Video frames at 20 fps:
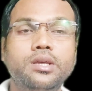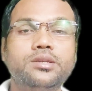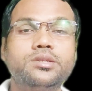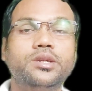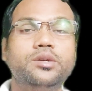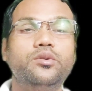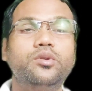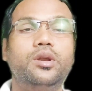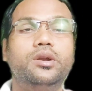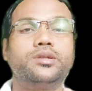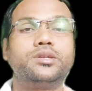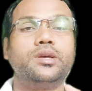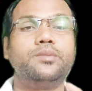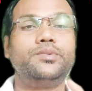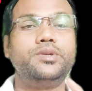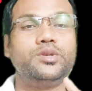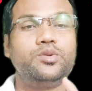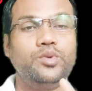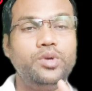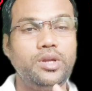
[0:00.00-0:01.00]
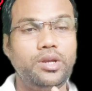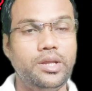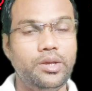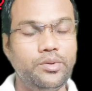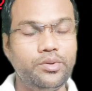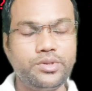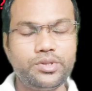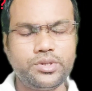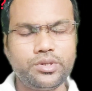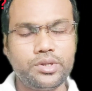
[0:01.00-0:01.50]
singular subject we will
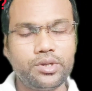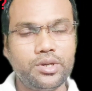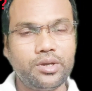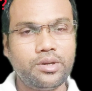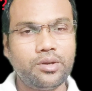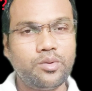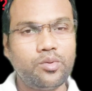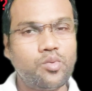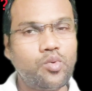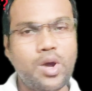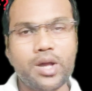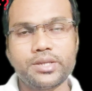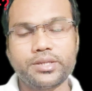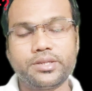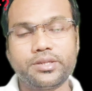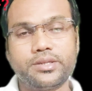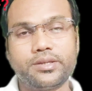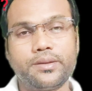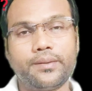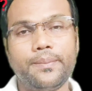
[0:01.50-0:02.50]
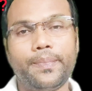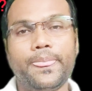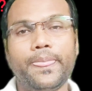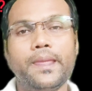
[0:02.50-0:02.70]
use was.